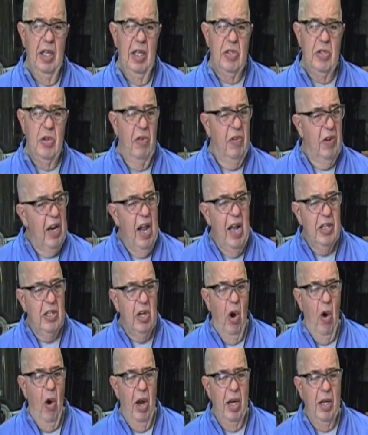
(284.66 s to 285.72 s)
So if you're not
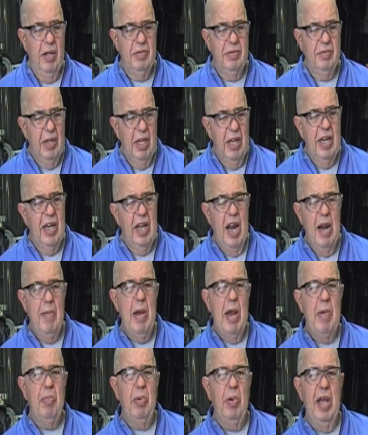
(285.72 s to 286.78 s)
going, you can kind of
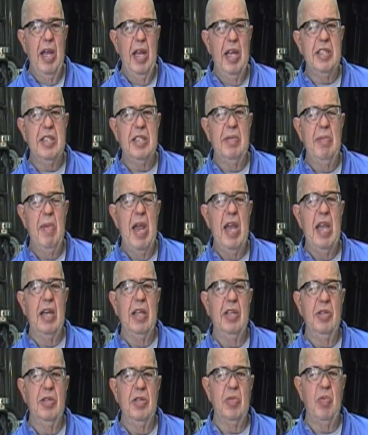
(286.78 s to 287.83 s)
make plans to make
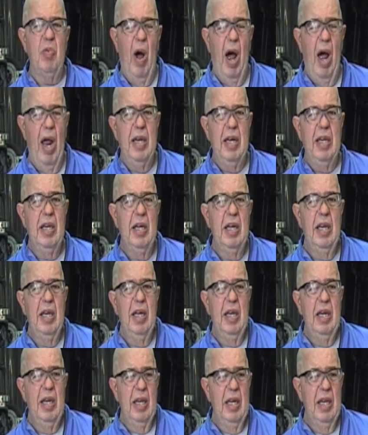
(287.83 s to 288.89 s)
it to SWAT.
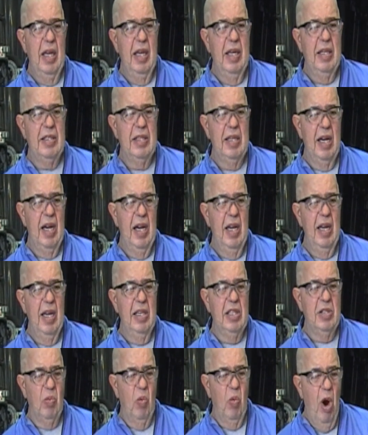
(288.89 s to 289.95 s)
It's uh,
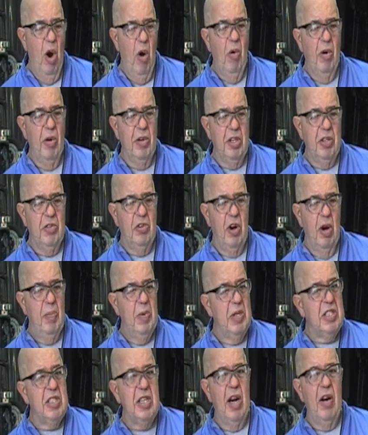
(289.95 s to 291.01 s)
it's well worth the trip.
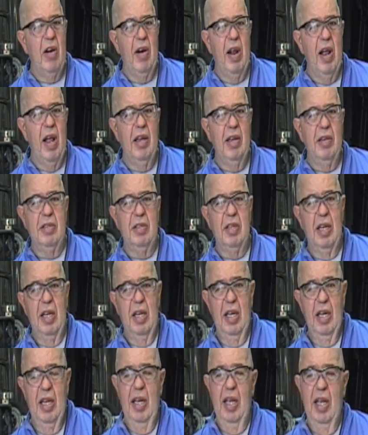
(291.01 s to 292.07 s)
It's centered on,
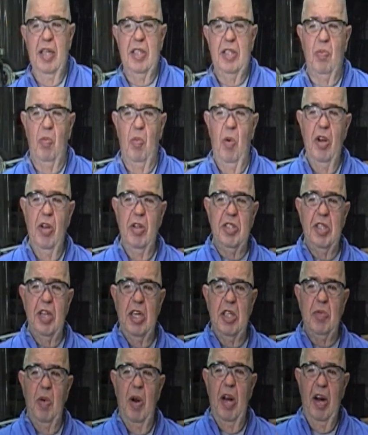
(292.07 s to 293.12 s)
it's one of those
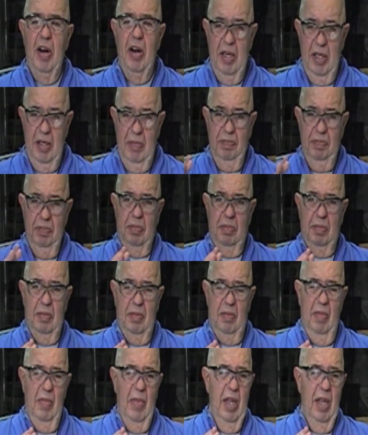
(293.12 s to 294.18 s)
things where they're,
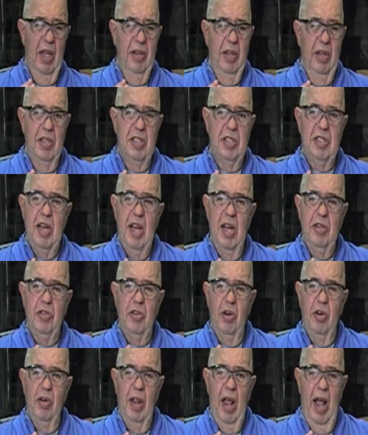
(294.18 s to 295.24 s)
they're
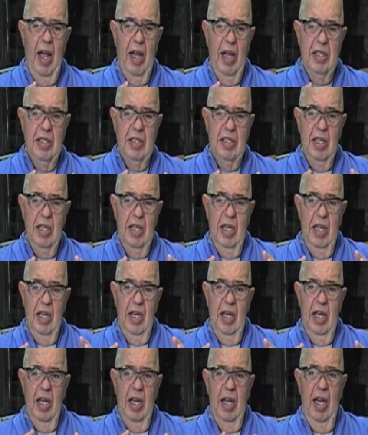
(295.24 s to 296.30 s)
centralized
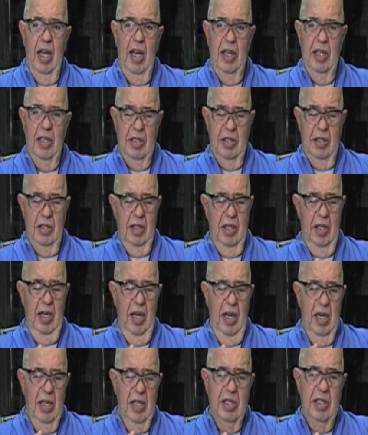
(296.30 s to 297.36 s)
in the,
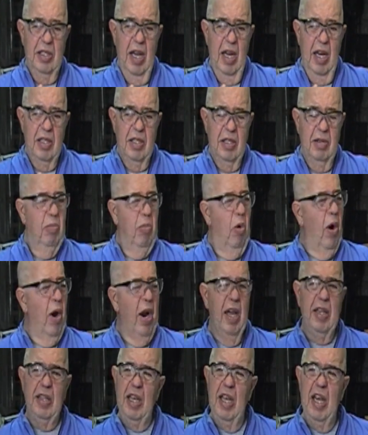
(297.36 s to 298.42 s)
in the States, oh, I
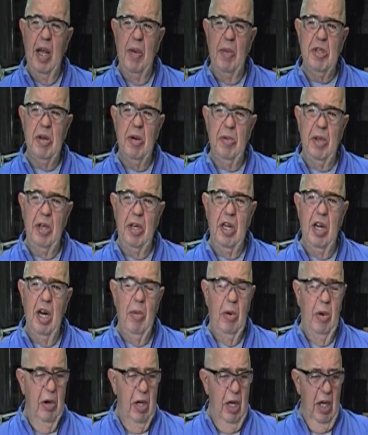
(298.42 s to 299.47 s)
got the hiccup something terrible.